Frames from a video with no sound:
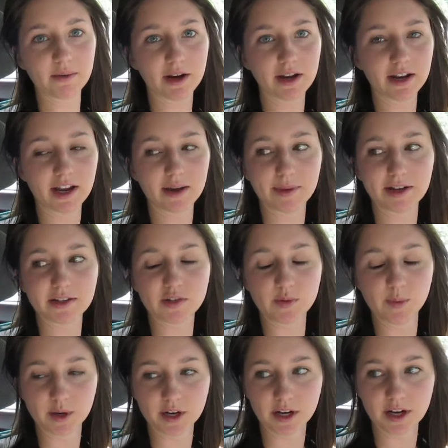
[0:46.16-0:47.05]
while I'm at
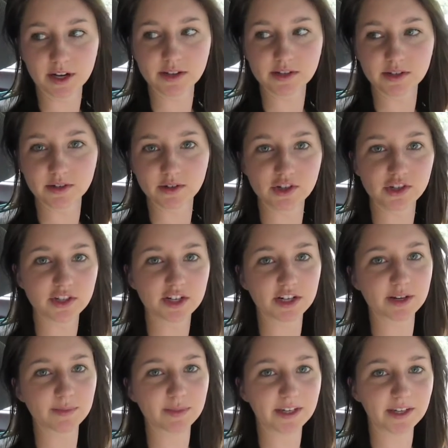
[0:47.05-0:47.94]
SuperCon, so she's
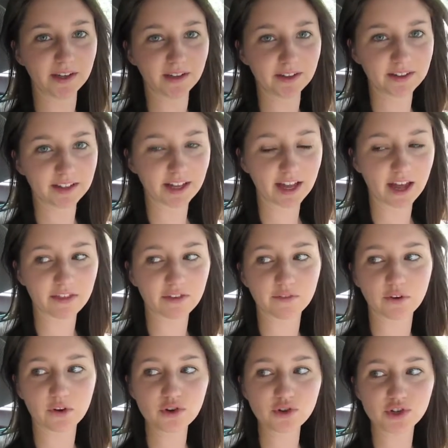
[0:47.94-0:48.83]
going to be at the
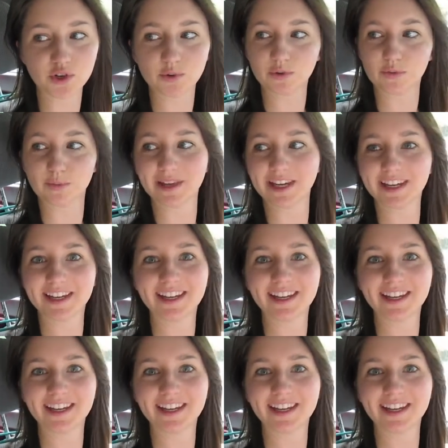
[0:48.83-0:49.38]
photo shoot with me.